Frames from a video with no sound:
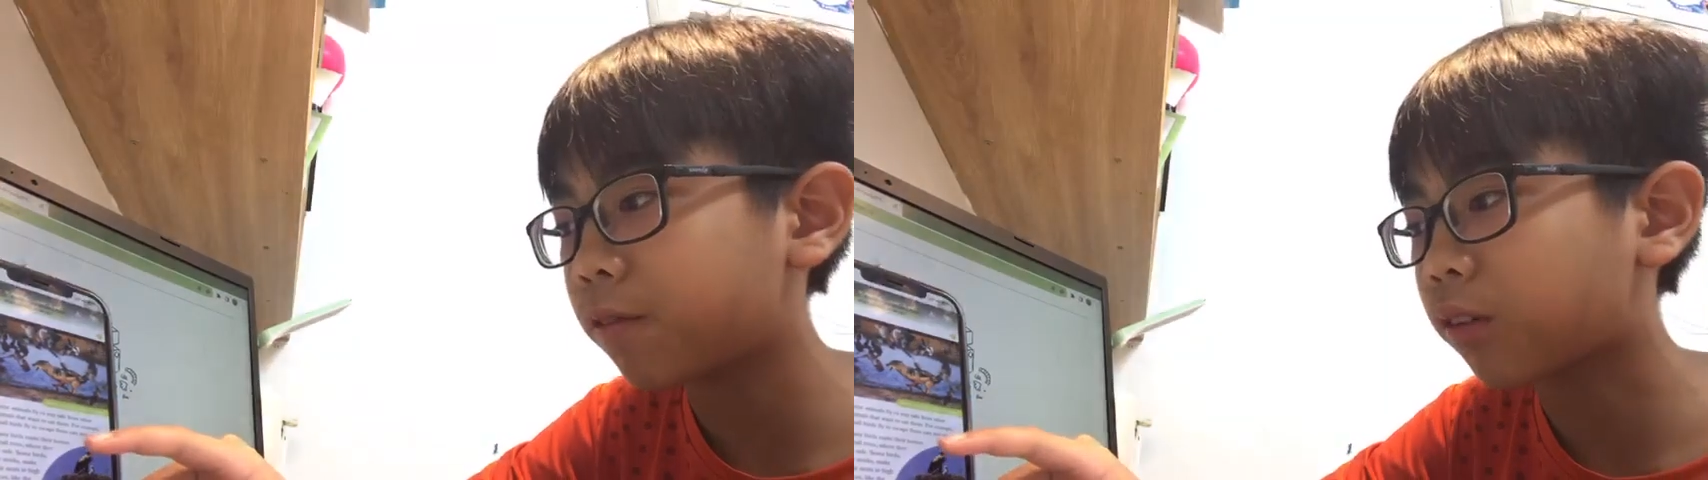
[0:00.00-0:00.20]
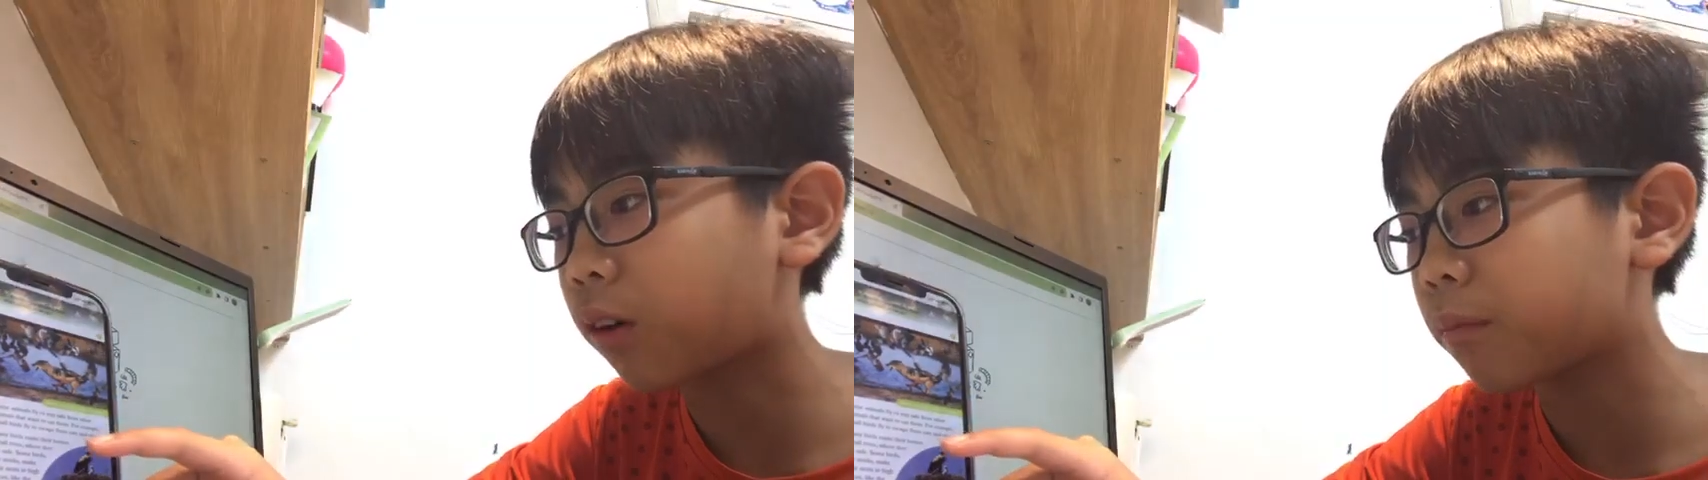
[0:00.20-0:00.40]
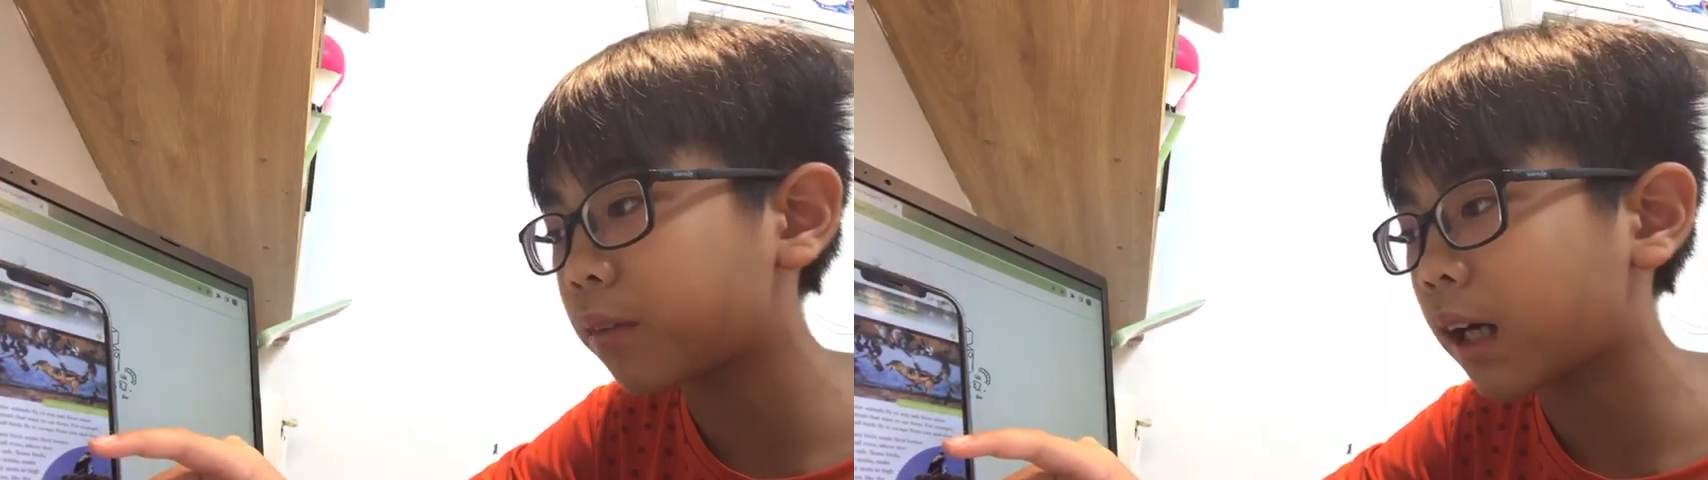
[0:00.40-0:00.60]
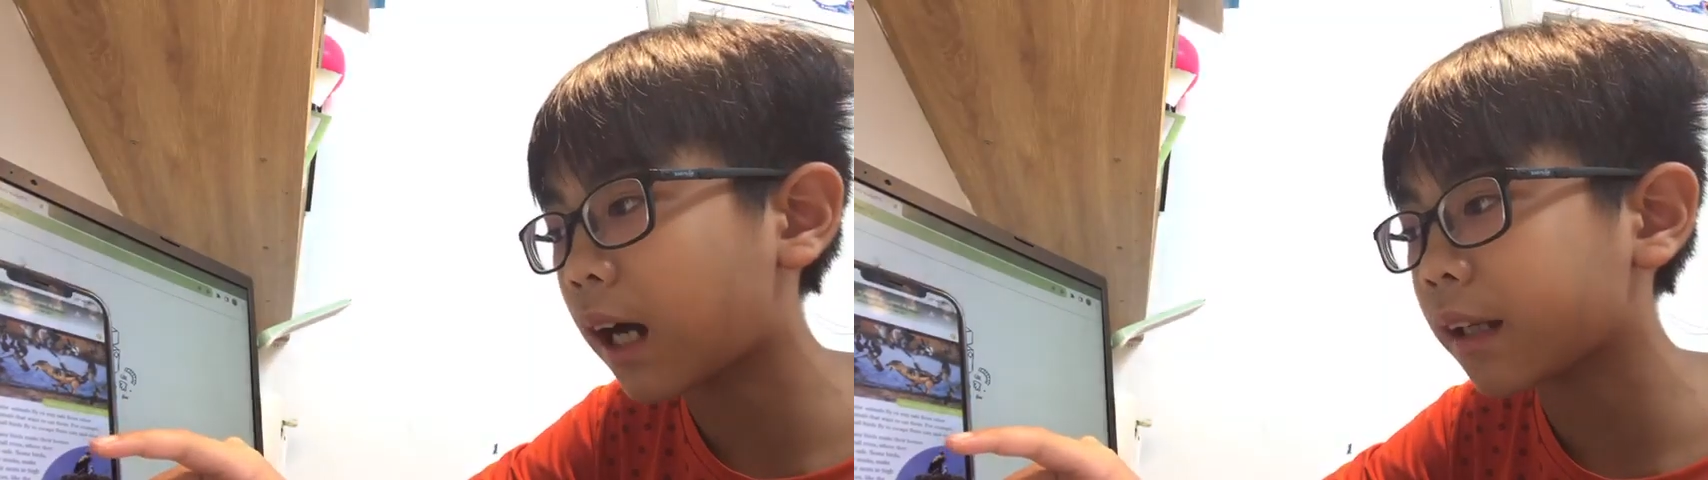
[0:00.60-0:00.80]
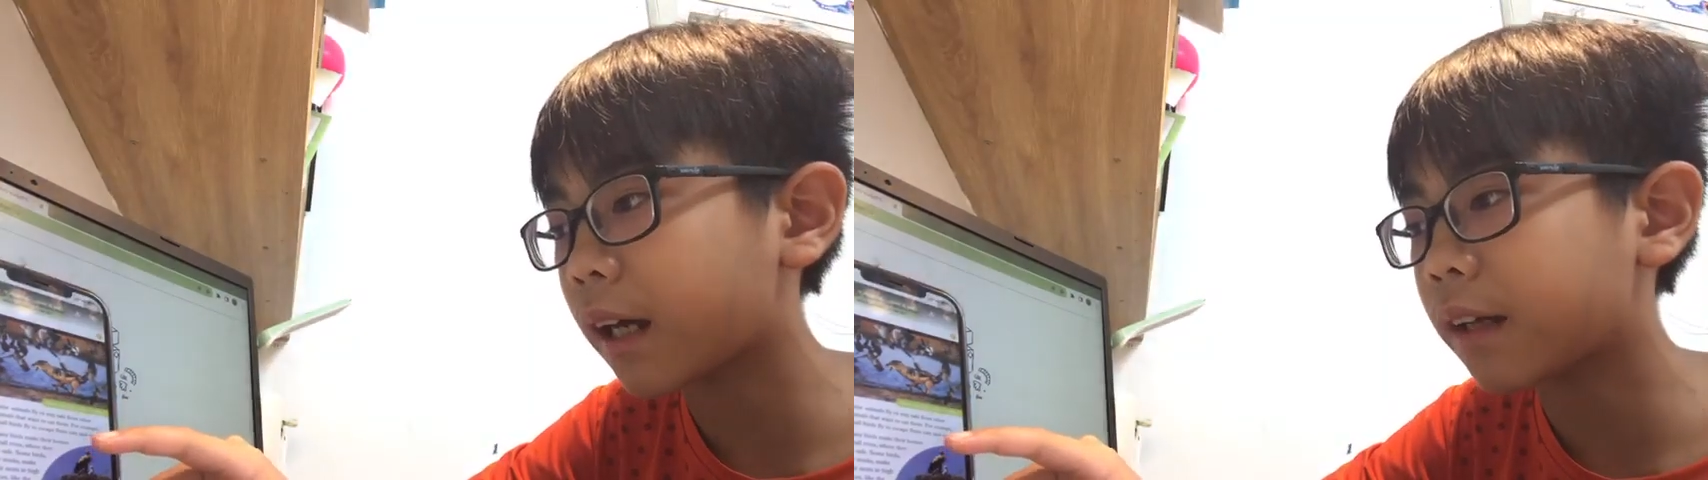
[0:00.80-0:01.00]
from
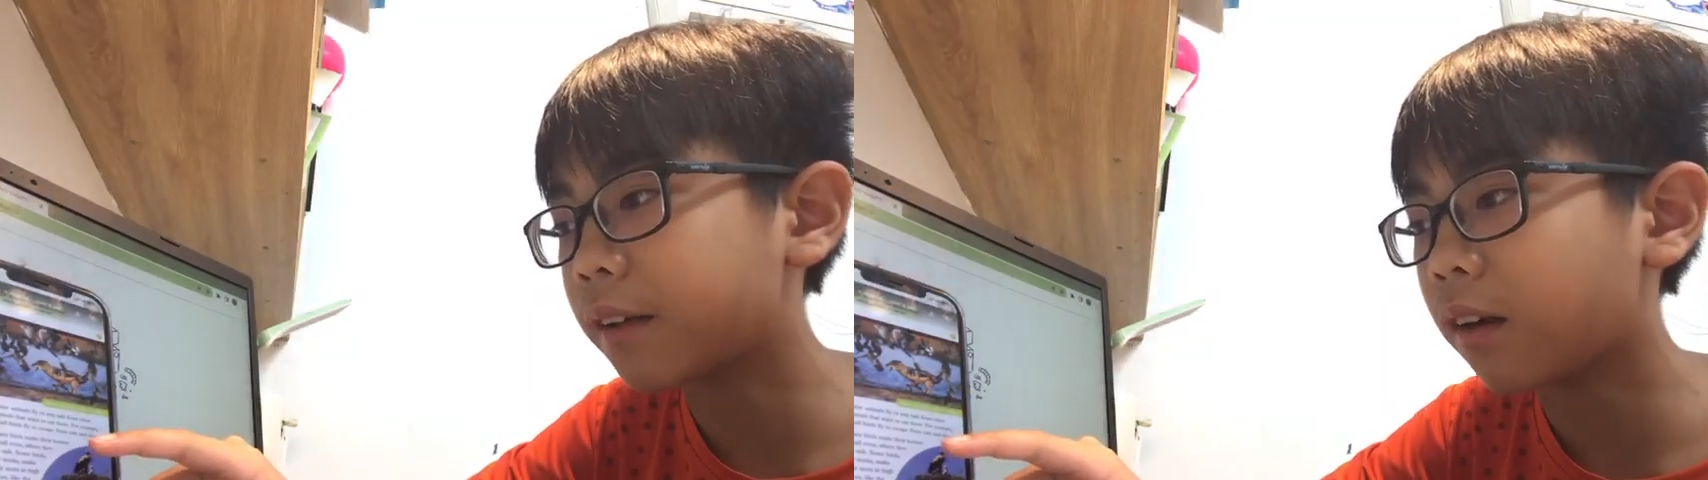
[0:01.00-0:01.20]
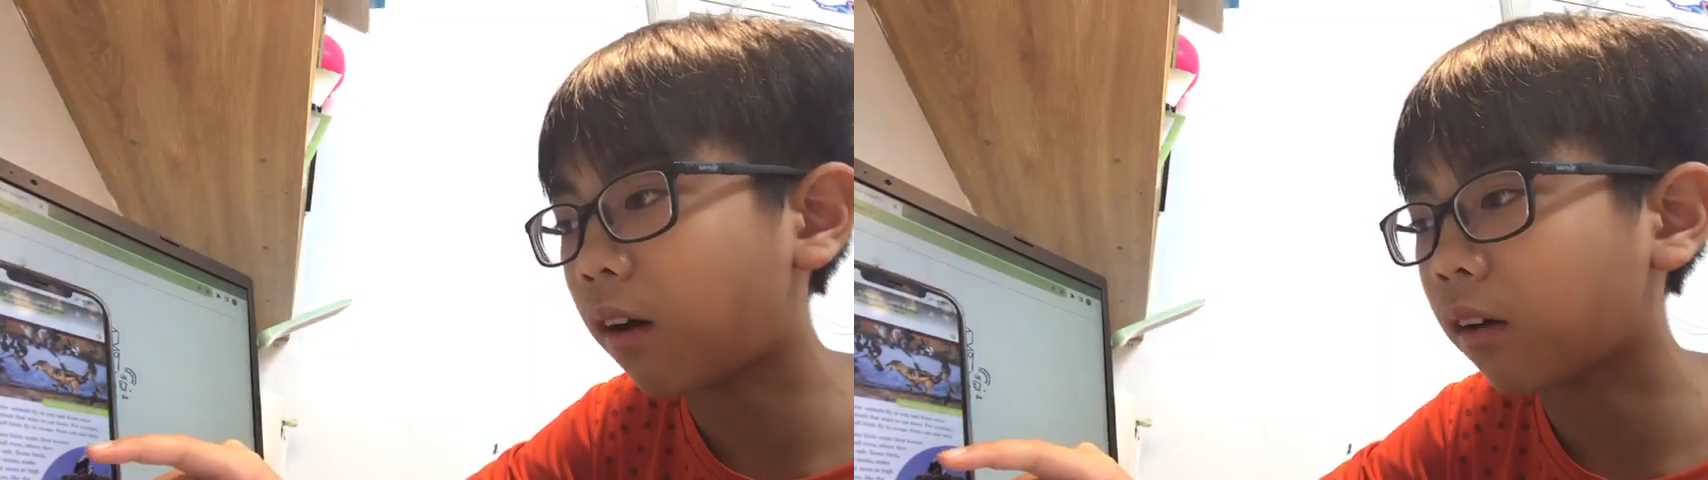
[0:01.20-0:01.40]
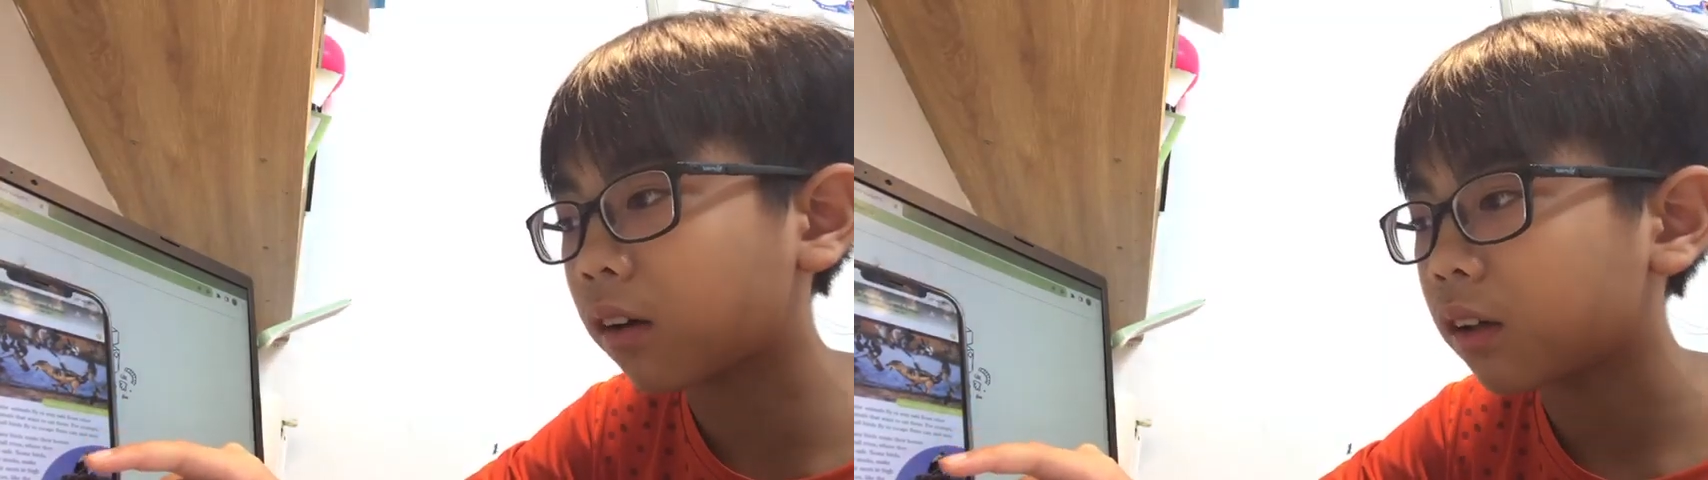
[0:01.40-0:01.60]
cat and dog.